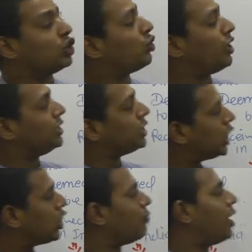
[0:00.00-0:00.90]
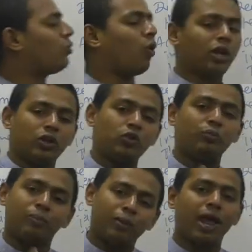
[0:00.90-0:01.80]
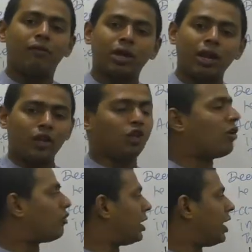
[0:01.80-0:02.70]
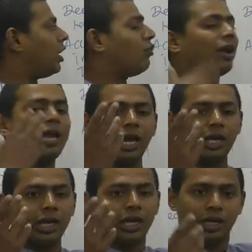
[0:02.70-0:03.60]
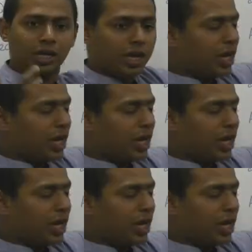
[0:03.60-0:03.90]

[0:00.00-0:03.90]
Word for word: So instead of that, what you people have done, you have created one entity.